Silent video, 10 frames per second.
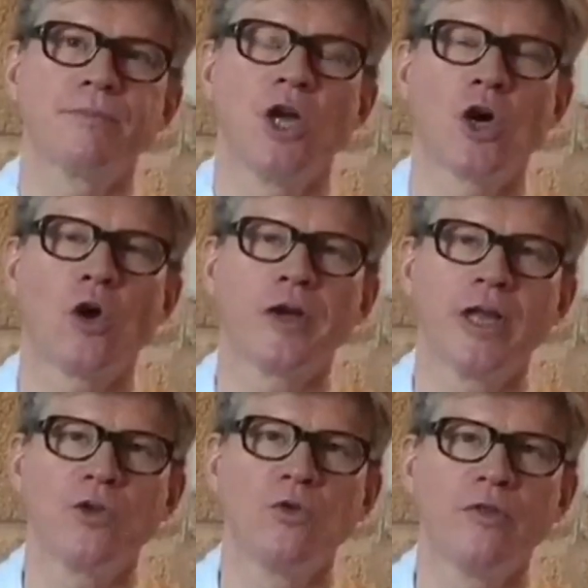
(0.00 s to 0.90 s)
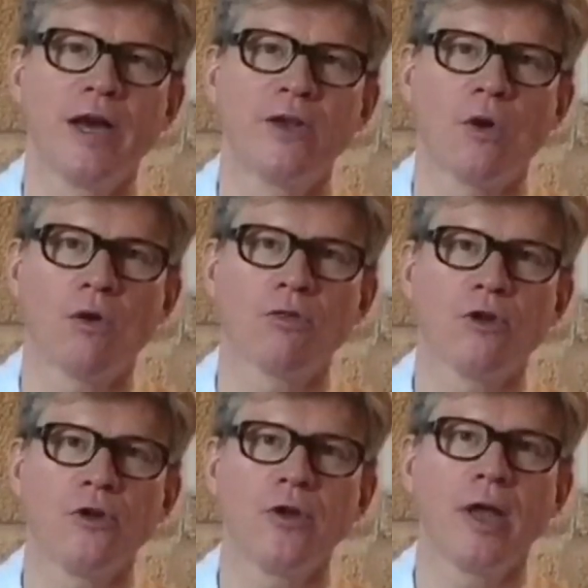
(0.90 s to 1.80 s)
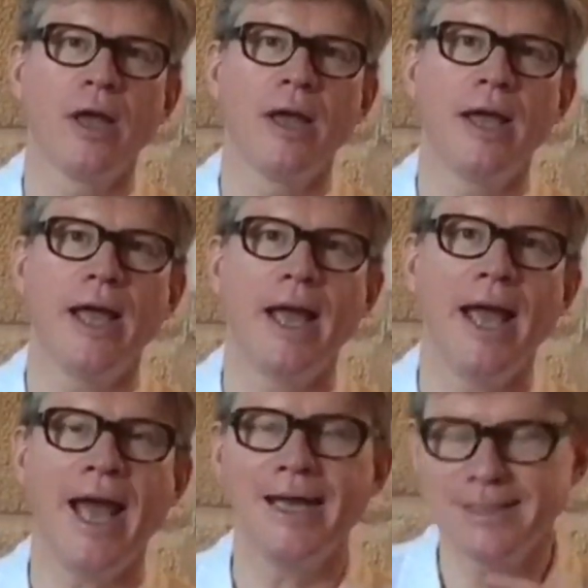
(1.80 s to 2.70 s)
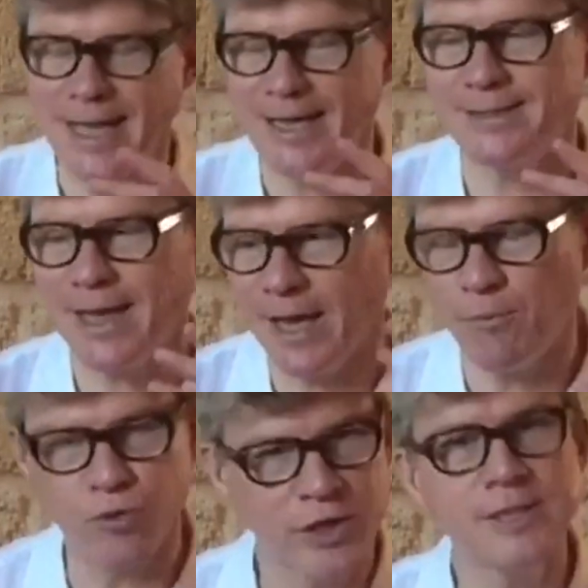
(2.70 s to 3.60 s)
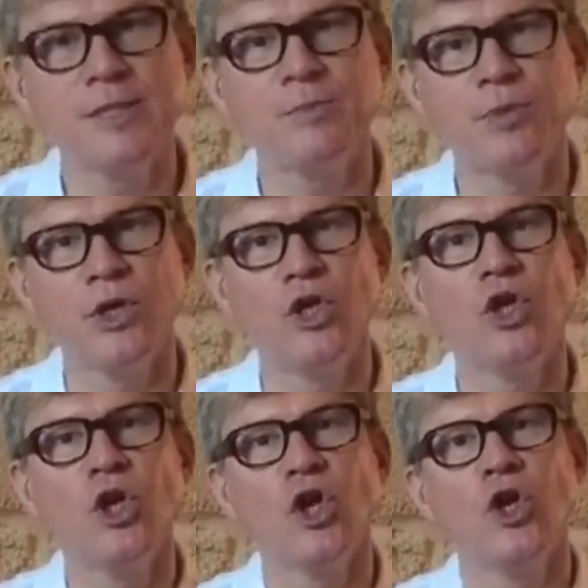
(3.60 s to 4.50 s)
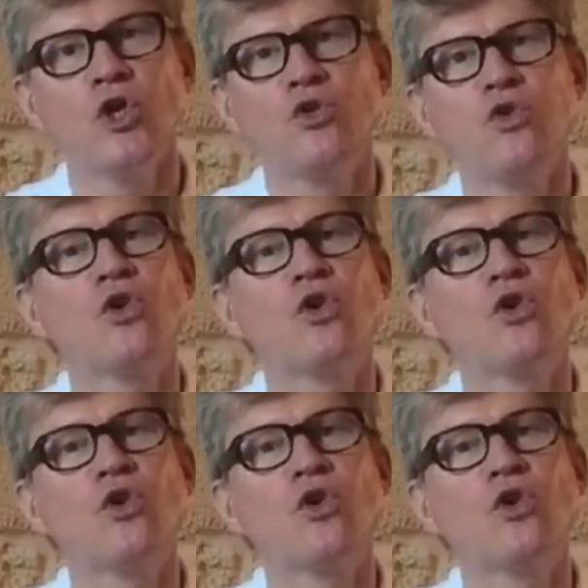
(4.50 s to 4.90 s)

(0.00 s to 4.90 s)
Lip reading: according to that author, has as a principle to